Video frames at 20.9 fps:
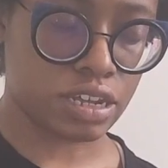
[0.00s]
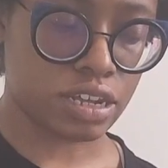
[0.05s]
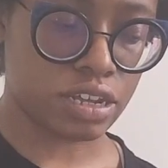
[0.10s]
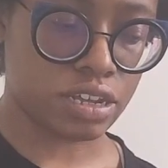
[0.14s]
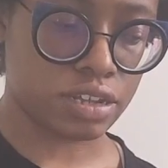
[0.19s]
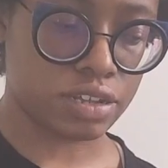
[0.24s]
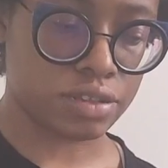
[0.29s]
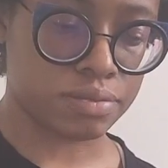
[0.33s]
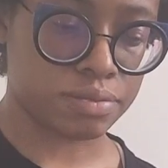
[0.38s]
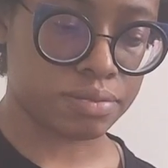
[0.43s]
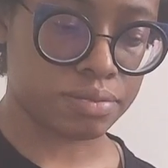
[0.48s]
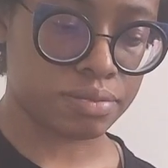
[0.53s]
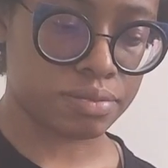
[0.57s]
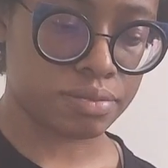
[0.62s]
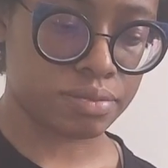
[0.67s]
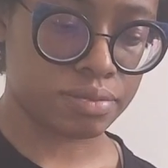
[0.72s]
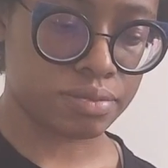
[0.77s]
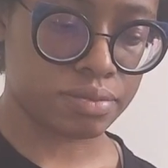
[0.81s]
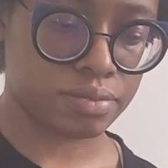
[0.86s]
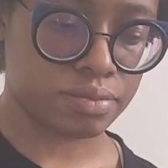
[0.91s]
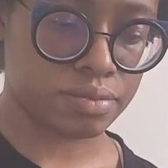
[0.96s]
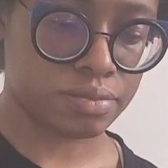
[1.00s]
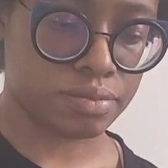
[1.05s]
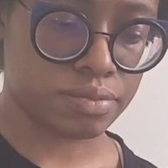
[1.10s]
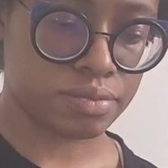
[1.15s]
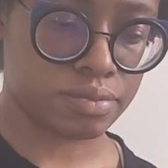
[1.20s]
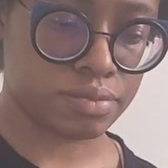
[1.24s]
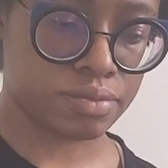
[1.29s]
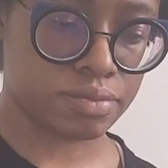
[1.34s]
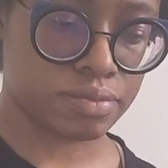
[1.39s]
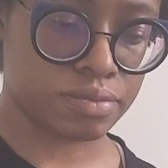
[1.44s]
um
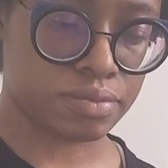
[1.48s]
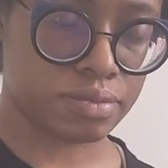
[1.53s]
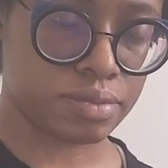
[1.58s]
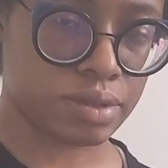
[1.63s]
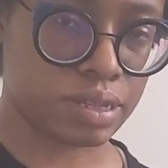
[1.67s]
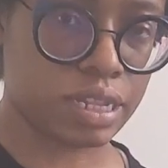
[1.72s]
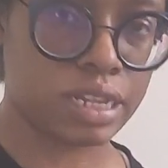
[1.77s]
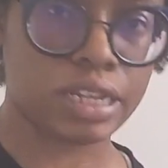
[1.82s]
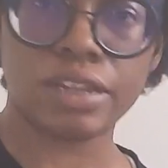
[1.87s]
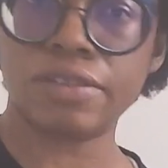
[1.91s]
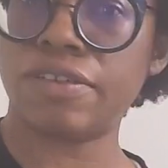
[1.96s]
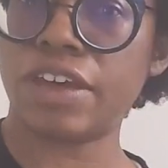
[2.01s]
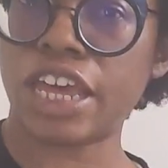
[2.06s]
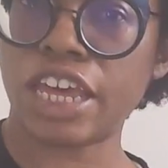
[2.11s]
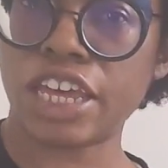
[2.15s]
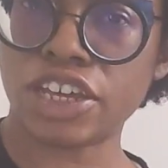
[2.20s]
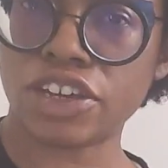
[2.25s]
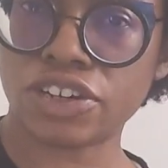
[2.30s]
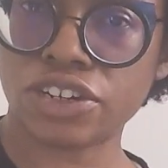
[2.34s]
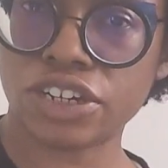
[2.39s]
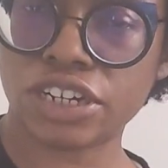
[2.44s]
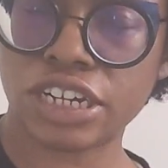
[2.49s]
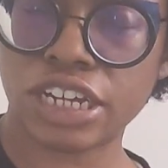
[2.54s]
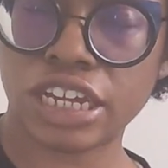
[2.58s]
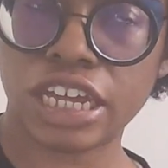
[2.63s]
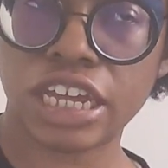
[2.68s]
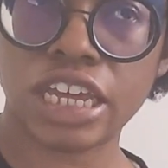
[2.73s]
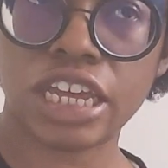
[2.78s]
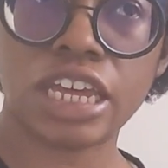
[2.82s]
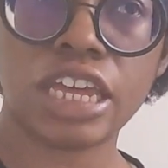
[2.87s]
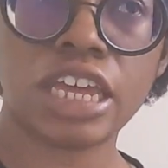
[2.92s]

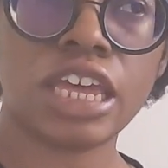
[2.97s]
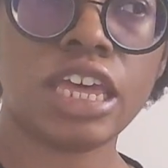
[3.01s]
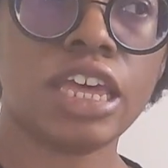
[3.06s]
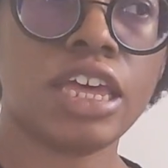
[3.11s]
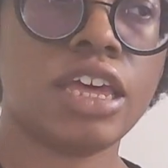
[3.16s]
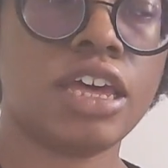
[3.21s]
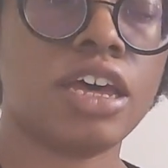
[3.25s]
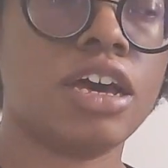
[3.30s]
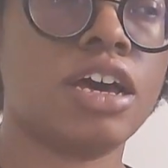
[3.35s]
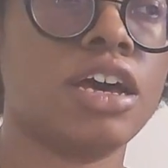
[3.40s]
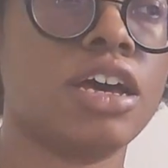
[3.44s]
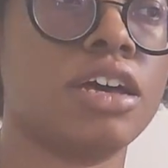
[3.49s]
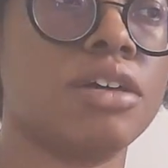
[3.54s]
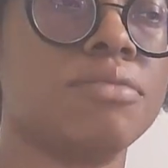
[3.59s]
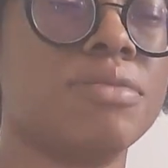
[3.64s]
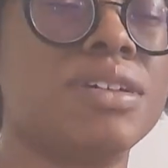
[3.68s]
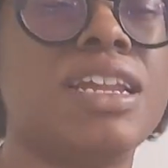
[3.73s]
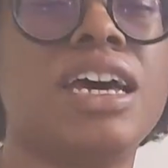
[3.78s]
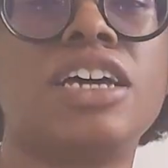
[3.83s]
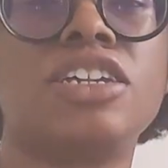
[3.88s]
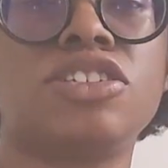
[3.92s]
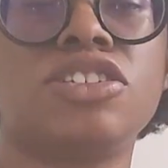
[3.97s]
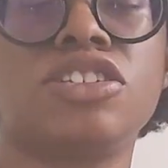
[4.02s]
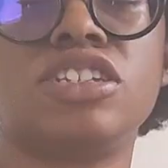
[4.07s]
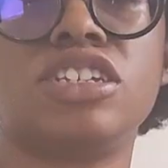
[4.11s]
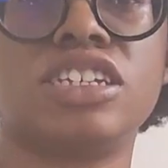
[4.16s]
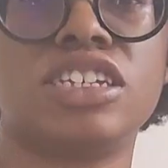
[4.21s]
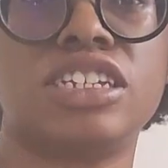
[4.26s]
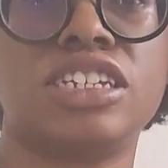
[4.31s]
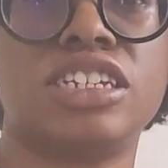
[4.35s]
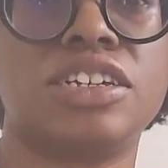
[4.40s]
cliffhangery, but not to
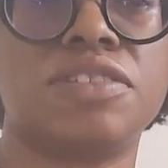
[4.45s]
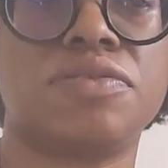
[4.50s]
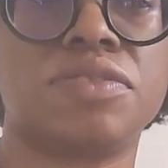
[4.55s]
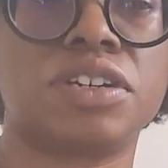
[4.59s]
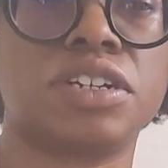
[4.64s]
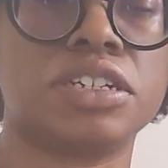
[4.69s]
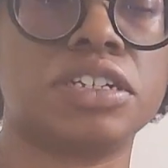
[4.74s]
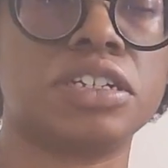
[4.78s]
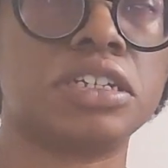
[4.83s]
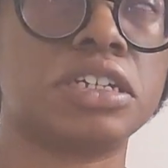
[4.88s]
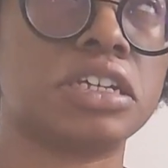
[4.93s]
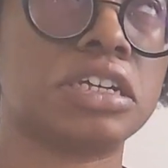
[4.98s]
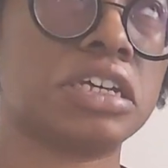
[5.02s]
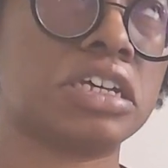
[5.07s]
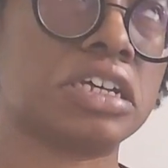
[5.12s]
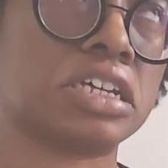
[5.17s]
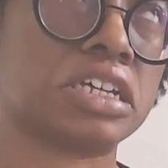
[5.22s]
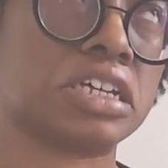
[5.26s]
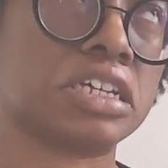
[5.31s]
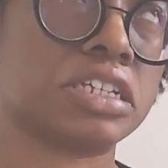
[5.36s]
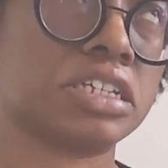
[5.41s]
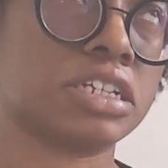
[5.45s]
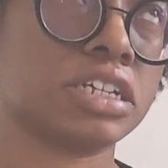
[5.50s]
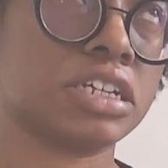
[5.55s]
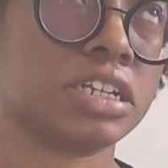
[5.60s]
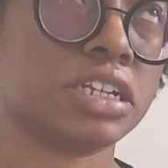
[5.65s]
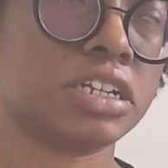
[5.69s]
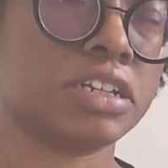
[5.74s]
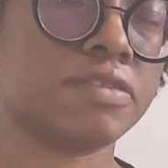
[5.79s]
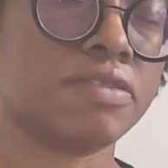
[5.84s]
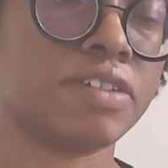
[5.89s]
the extent where you're like, oh,
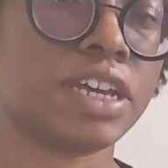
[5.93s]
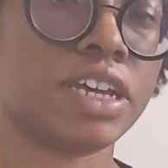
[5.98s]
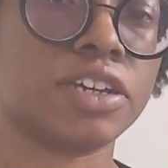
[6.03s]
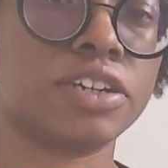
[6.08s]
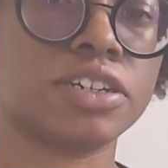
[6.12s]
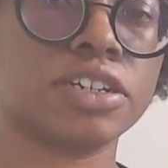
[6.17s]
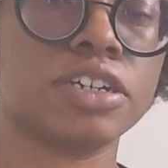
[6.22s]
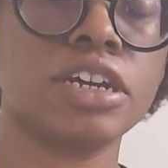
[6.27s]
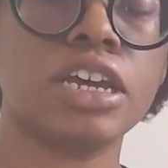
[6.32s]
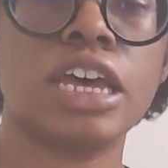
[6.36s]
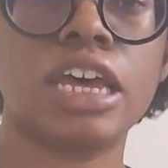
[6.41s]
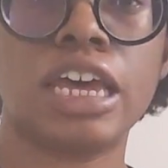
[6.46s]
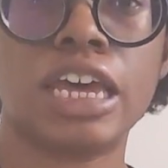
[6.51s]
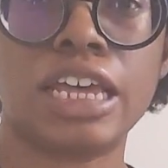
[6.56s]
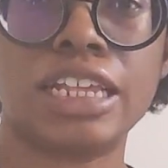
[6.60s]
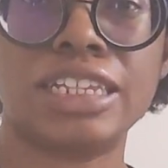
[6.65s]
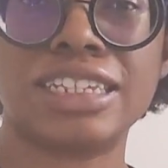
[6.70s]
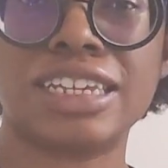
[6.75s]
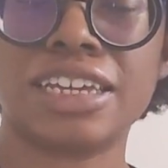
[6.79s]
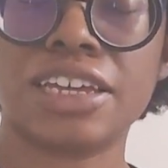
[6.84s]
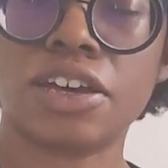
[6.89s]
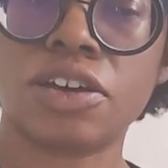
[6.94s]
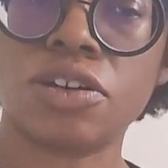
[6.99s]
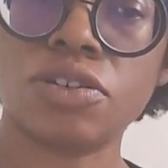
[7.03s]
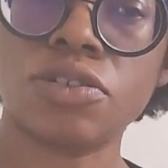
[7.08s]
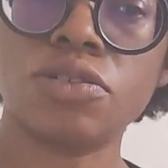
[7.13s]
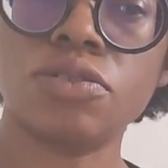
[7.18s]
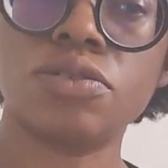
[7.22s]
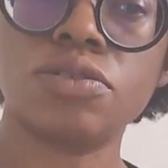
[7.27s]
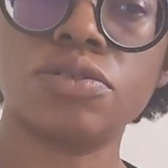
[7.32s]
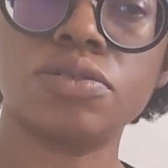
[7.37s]
a cliffhanger. It's like,
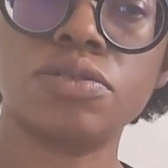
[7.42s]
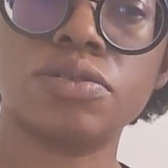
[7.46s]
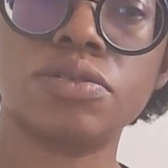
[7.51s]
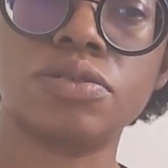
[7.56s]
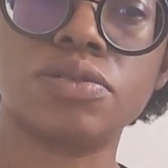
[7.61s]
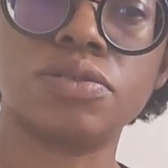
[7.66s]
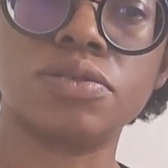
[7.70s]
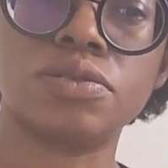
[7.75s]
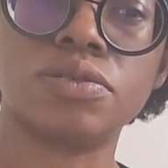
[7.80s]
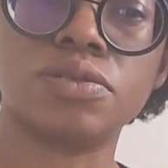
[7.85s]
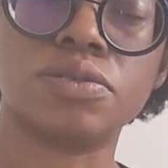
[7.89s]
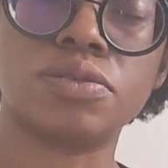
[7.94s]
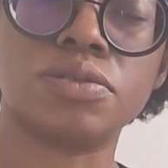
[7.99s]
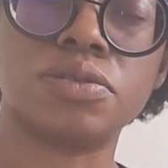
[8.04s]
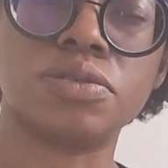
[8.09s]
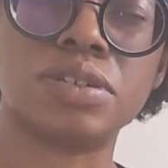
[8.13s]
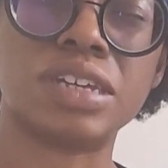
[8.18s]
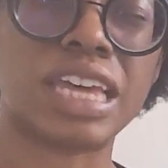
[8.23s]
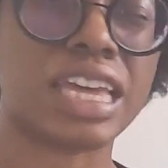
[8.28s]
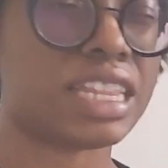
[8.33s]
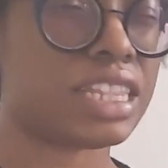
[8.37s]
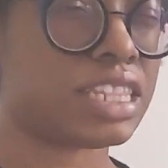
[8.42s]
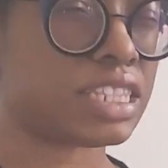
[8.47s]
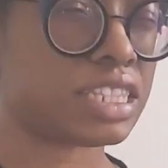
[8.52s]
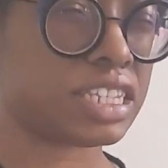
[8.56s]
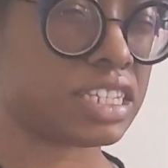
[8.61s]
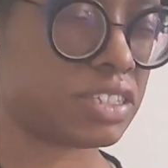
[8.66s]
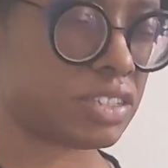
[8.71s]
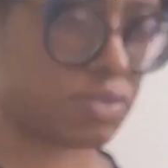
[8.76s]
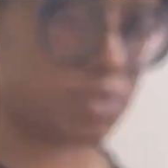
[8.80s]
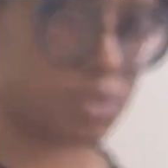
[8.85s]
oh,
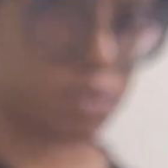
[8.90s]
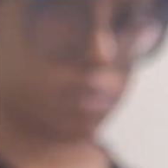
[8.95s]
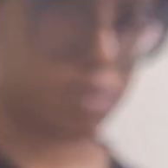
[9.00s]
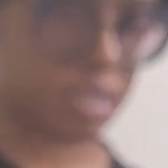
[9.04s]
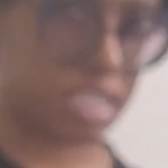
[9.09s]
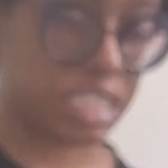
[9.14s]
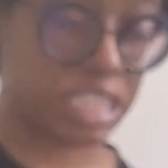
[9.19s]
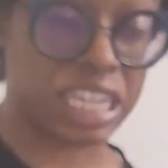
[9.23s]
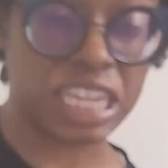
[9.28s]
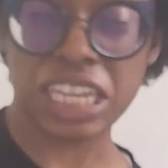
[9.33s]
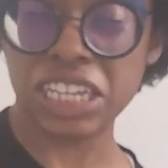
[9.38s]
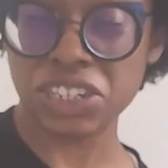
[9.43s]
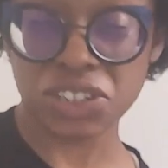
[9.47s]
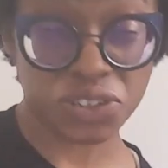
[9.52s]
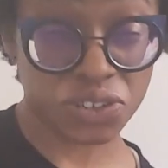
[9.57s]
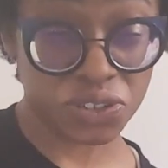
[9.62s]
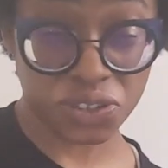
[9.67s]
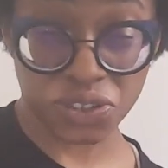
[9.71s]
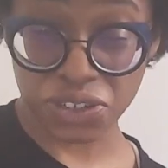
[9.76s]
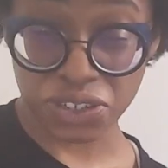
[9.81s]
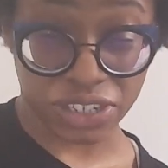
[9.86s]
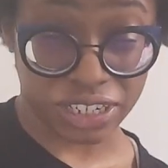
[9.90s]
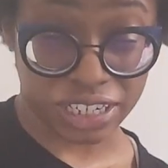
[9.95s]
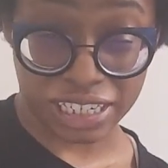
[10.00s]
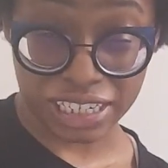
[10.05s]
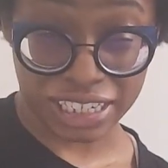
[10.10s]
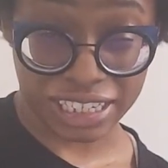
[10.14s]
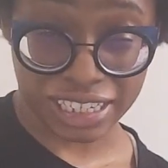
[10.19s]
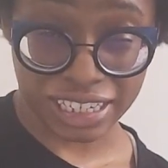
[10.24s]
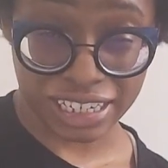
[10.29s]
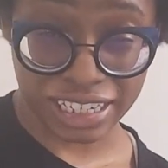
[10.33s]
this will be
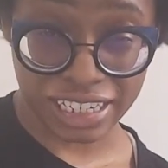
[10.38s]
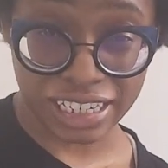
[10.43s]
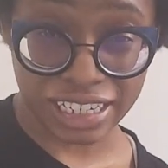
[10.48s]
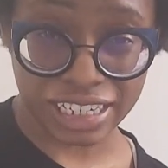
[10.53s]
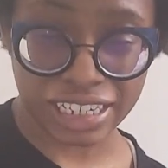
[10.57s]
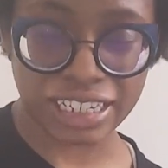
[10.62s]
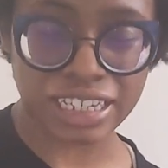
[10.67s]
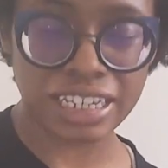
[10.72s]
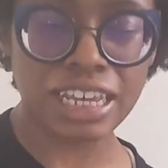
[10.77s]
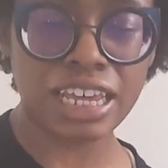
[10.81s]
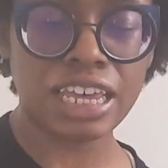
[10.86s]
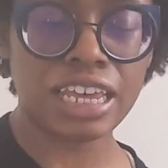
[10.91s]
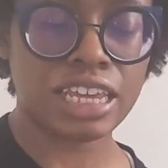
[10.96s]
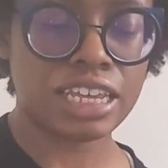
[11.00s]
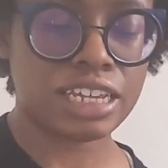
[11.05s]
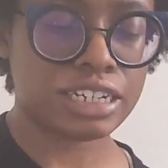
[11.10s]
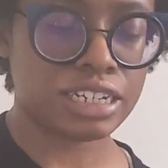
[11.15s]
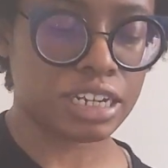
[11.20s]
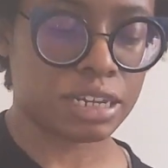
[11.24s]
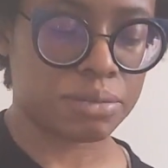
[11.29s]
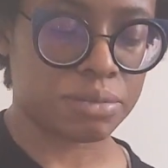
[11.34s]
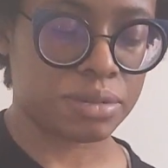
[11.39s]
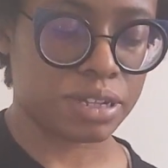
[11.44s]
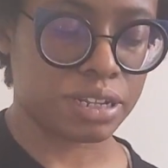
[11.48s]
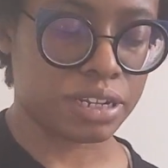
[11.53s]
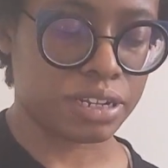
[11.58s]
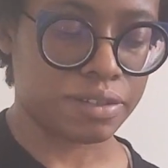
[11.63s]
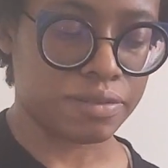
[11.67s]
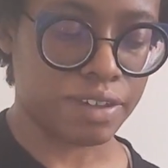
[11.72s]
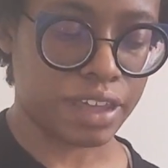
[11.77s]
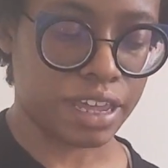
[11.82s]
interesting type of
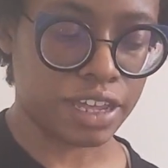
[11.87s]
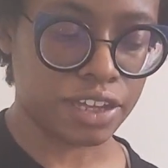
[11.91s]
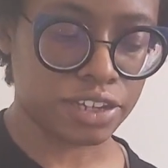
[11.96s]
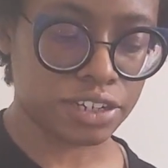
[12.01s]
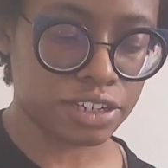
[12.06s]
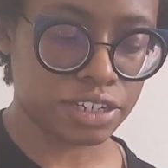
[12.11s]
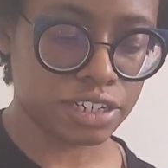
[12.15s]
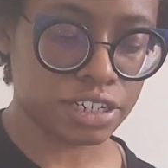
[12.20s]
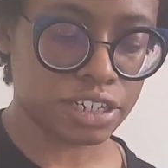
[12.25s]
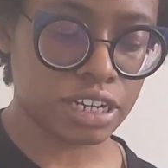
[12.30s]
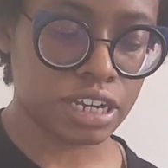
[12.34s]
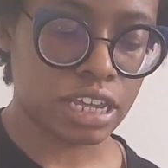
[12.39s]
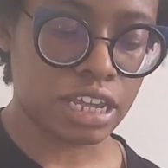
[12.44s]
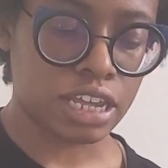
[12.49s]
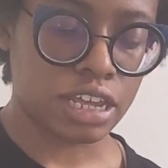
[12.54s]
cliffhanger.